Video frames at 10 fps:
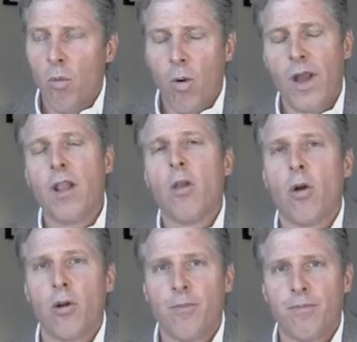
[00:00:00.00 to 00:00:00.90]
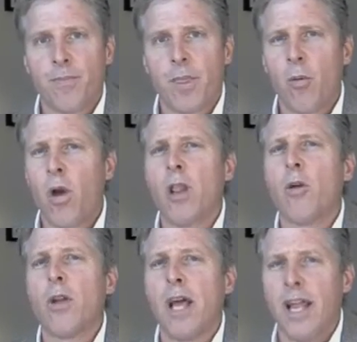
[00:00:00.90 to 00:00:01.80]
want to
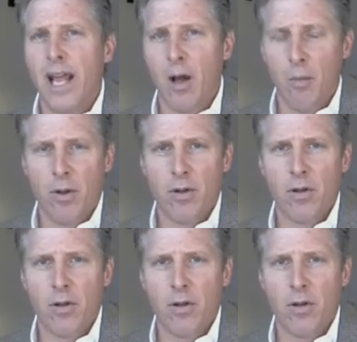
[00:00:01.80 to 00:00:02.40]
learn how to help,